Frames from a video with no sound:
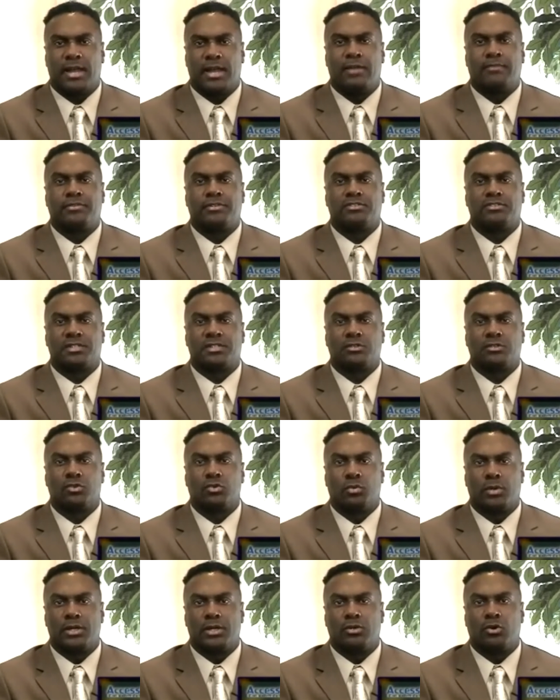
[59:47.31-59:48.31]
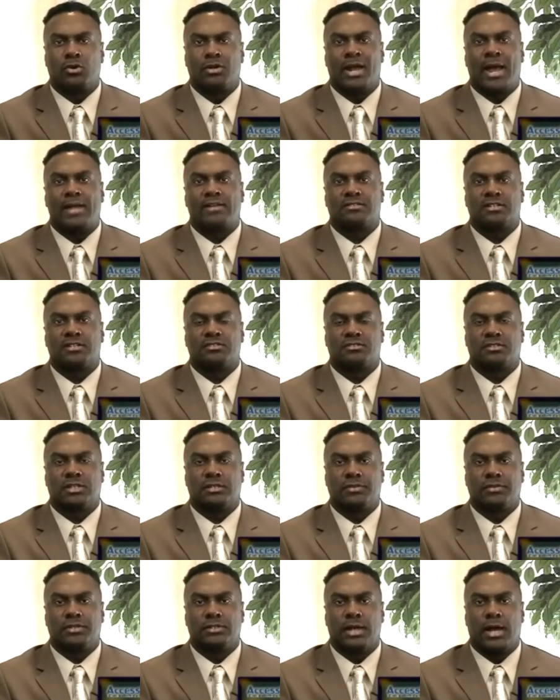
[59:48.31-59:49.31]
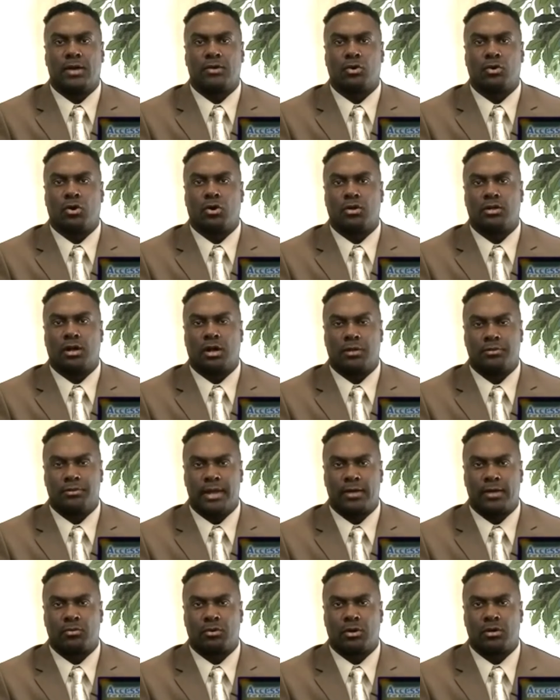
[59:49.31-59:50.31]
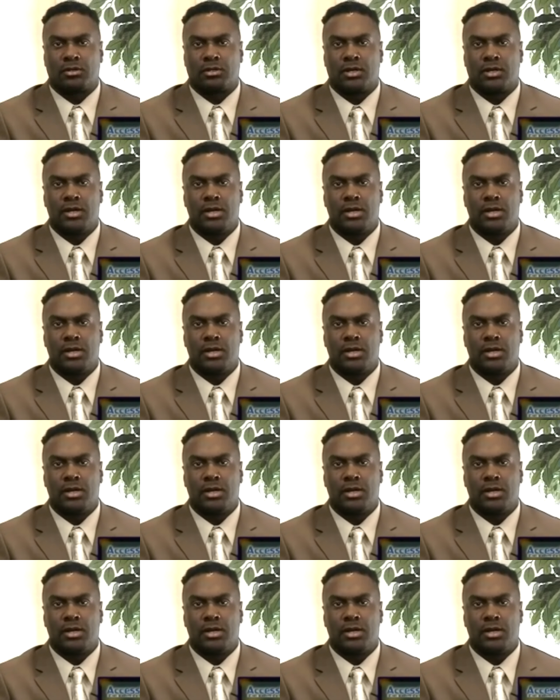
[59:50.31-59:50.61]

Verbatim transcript: every single week on accesstv.org uh, network.